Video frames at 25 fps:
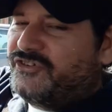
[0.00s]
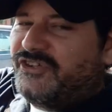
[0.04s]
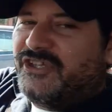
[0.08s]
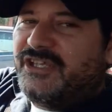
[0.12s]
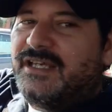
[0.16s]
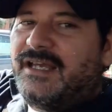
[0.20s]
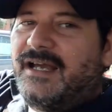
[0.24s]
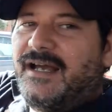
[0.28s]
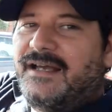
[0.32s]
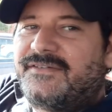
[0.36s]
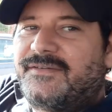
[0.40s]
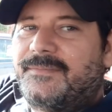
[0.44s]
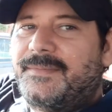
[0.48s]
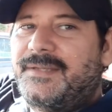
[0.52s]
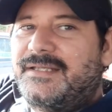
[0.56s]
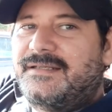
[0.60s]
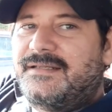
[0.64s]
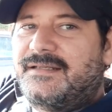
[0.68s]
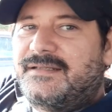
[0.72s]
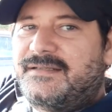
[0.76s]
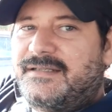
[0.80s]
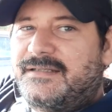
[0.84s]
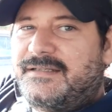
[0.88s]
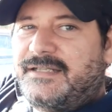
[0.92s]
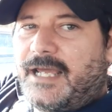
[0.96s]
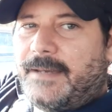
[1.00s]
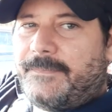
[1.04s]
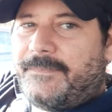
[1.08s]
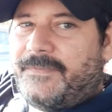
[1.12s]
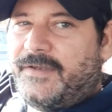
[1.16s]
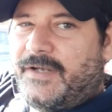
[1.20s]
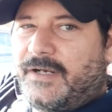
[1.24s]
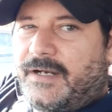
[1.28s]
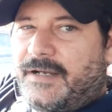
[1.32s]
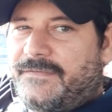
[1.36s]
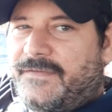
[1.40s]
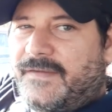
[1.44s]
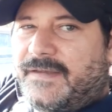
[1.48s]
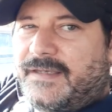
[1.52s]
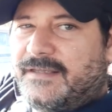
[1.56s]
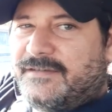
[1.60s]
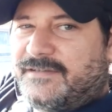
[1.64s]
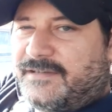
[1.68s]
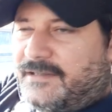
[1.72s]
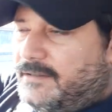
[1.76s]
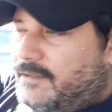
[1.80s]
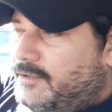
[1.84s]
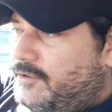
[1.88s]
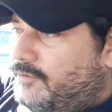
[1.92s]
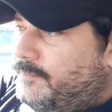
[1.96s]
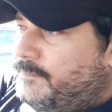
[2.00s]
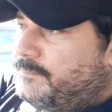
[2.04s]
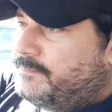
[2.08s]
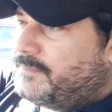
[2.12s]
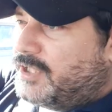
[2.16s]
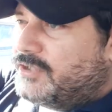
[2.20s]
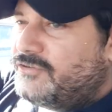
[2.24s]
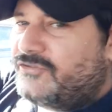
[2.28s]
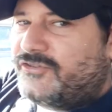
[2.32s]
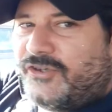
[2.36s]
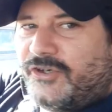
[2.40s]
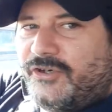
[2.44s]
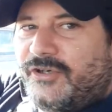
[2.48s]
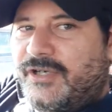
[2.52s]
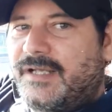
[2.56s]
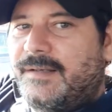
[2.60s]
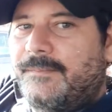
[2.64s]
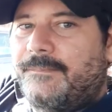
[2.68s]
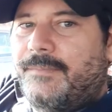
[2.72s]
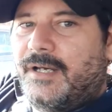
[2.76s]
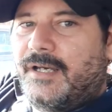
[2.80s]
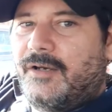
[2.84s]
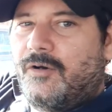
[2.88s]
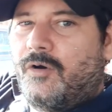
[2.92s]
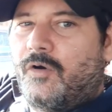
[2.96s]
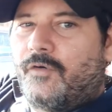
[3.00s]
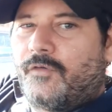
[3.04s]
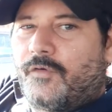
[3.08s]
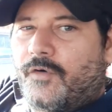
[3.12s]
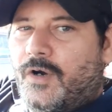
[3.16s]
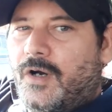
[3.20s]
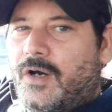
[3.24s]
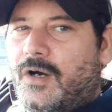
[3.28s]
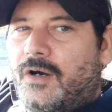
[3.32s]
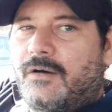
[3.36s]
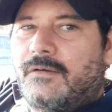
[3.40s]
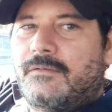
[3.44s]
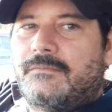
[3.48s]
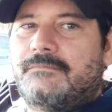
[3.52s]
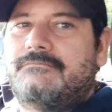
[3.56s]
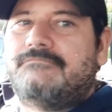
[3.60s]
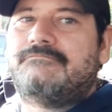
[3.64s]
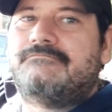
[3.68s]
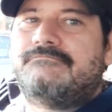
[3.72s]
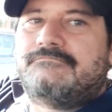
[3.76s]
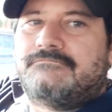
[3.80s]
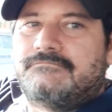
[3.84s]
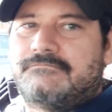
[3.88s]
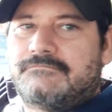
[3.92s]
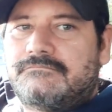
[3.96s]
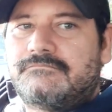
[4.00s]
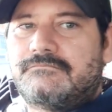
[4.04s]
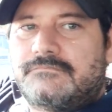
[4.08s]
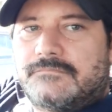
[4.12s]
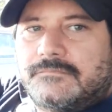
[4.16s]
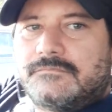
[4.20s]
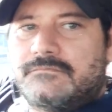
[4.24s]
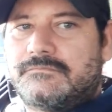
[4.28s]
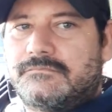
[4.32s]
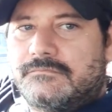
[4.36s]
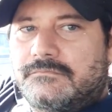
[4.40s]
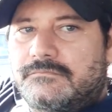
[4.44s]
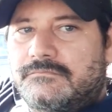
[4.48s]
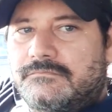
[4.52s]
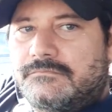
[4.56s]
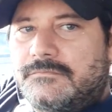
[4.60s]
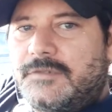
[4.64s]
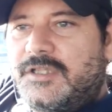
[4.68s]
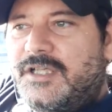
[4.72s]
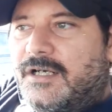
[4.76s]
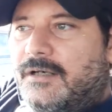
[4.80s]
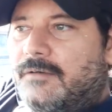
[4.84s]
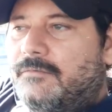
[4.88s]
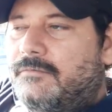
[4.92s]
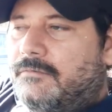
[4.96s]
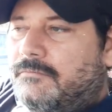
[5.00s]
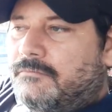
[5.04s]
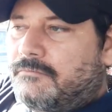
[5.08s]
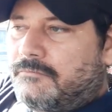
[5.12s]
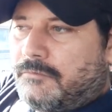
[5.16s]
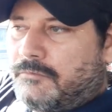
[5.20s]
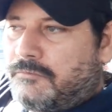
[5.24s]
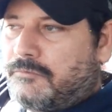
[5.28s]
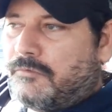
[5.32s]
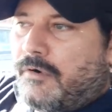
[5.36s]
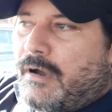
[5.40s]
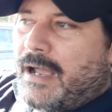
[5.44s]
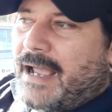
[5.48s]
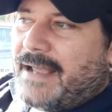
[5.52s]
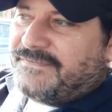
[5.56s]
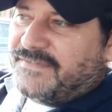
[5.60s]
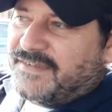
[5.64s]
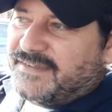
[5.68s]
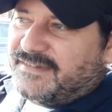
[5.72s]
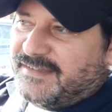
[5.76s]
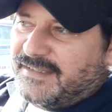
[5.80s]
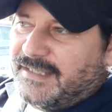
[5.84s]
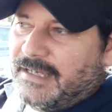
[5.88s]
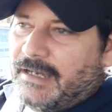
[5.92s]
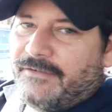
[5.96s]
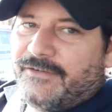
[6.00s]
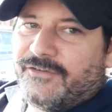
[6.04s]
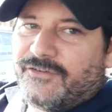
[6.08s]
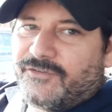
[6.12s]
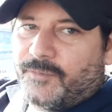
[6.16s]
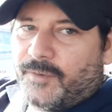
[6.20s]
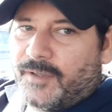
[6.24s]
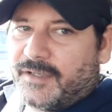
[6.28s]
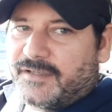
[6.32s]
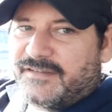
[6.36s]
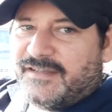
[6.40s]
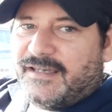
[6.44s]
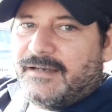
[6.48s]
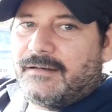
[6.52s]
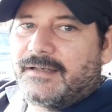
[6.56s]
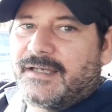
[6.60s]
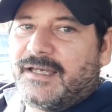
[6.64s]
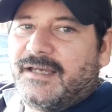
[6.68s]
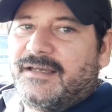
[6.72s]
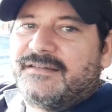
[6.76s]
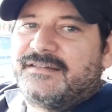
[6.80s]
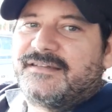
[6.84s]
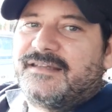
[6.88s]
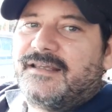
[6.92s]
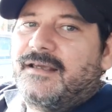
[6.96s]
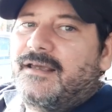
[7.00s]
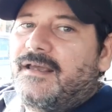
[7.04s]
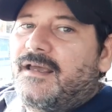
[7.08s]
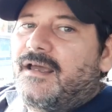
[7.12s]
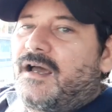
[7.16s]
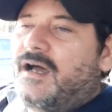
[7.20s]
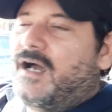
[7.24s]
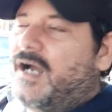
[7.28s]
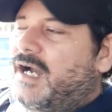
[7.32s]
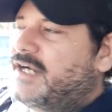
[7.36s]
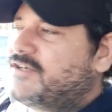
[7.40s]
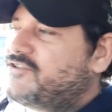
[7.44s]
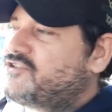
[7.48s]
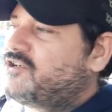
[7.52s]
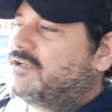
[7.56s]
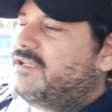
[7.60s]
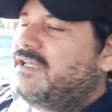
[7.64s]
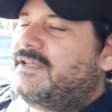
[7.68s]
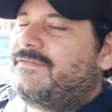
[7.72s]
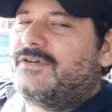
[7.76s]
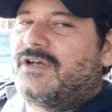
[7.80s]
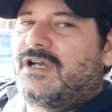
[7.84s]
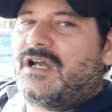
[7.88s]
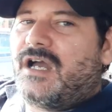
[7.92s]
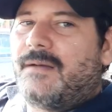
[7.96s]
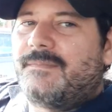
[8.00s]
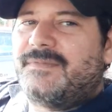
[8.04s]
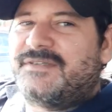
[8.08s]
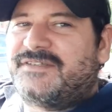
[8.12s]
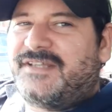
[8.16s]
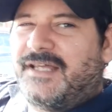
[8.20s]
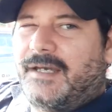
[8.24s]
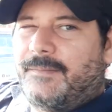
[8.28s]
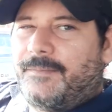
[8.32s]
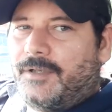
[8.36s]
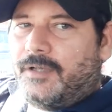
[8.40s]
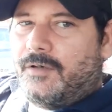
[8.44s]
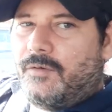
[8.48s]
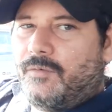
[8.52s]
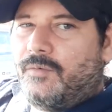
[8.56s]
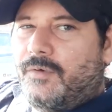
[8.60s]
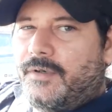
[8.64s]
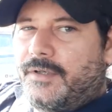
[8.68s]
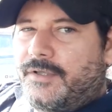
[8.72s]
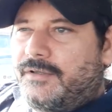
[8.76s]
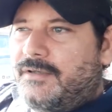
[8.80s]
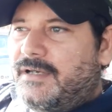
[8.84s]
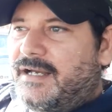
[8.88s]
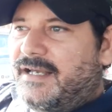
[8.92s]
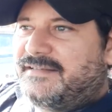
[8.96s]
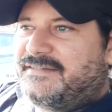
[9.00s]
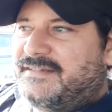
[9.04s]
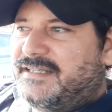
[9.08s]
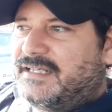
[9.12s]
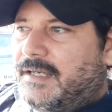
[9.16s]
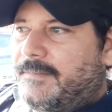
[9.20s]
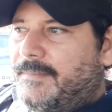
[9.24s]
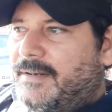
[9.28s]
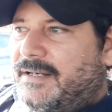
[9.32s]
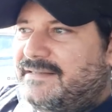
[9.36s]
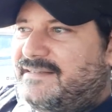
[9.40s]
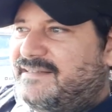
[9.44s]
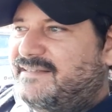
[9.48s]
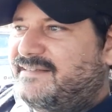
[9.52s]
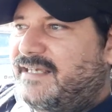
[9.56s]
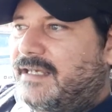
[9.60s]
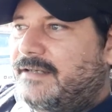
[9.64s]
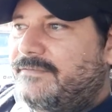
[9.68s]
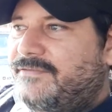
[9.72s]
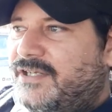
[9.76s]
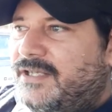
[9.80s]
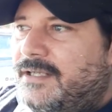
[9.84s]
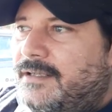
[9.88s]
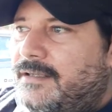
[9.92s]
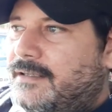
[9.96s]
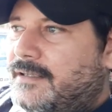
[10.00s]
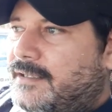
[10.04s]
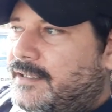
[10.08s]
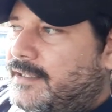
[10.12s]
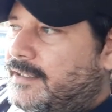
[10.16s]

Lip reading: see, guys. I mean, the depth here, I think, is a little concerning, but overall, you know, we'll have to see how this works out, guys. All right, y'all, leave your comments down below. What do you guys think about safety?